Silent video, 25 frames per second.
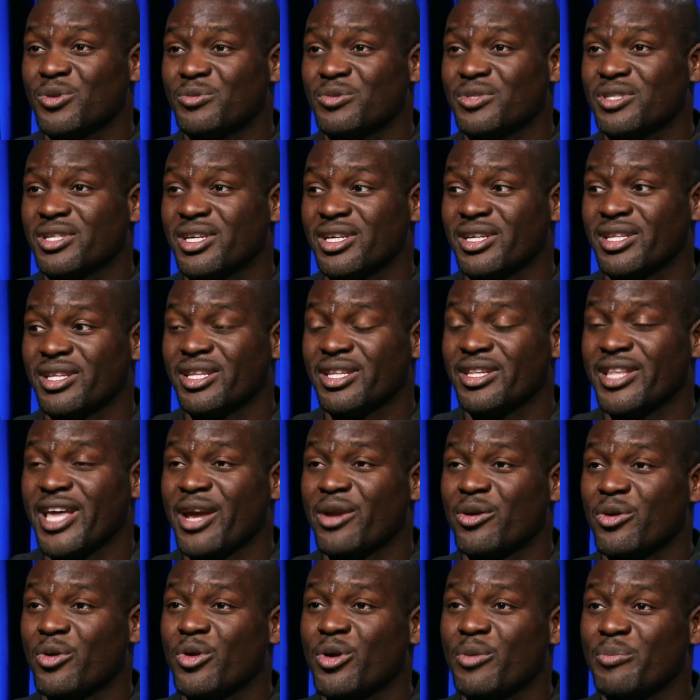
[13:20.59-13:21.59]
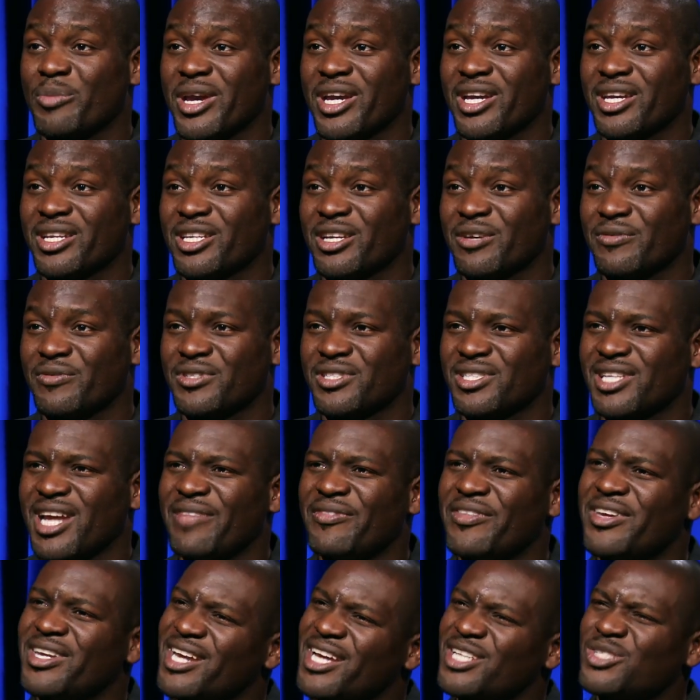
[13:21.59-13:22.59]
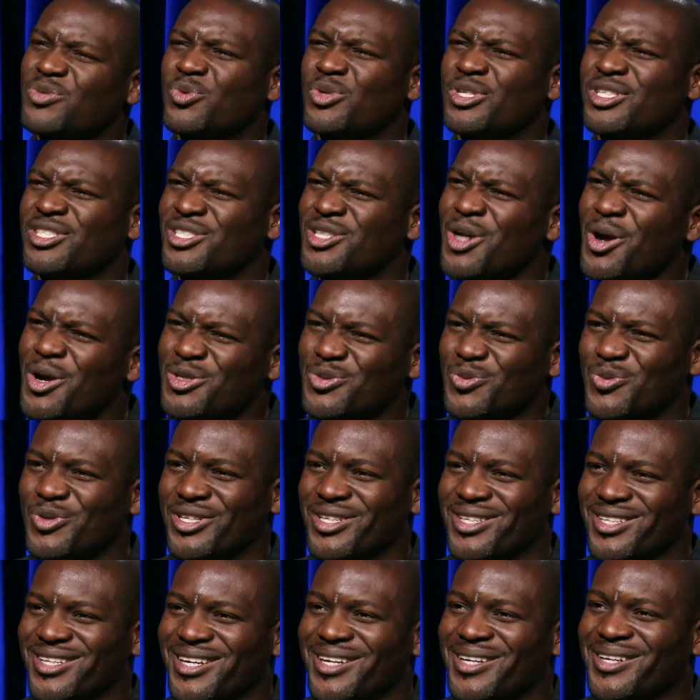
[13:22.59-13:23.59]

rooms and that are going to make a difference. And I think that's what it starts with.